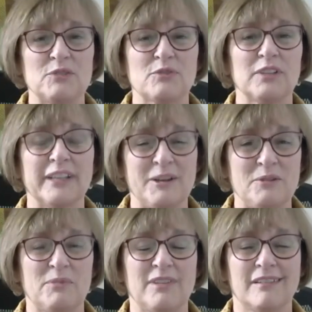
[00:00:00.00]
You've really
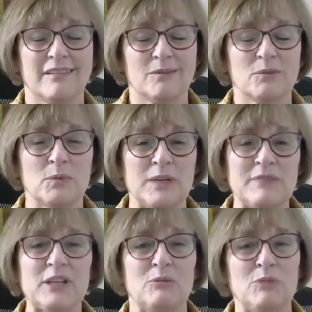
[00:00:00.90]
helped the
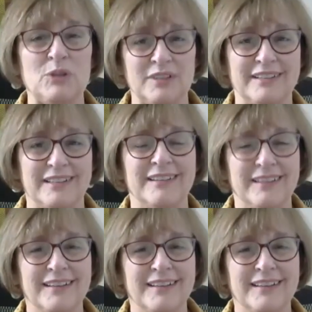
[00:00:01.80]
weaving community